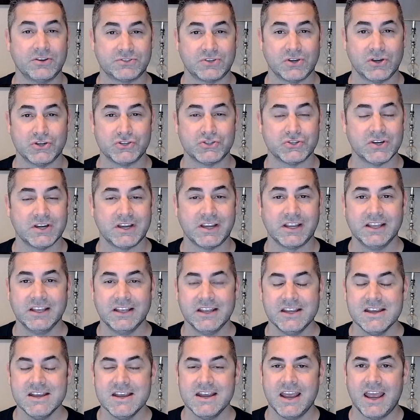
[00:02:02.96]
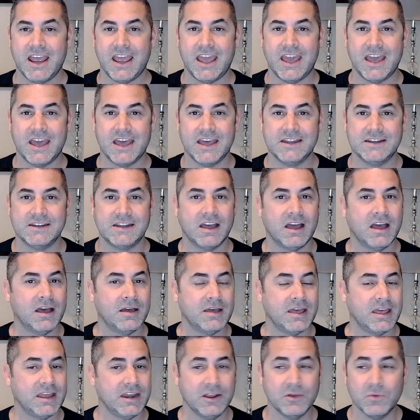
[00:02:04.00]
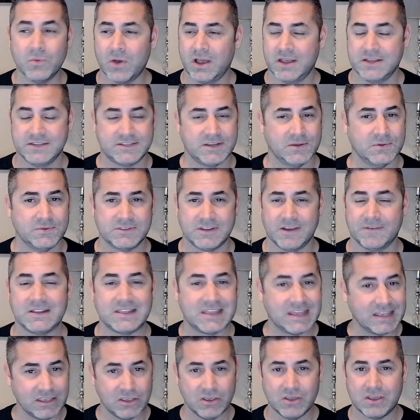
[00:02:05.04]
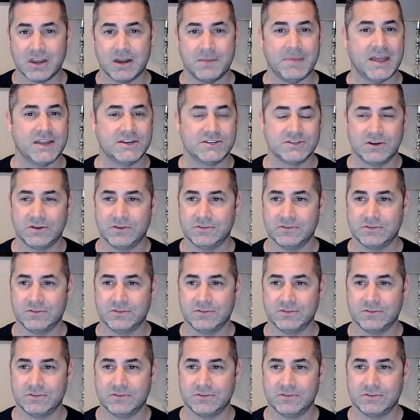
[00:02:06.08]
surgery. And it was everything you can imagine.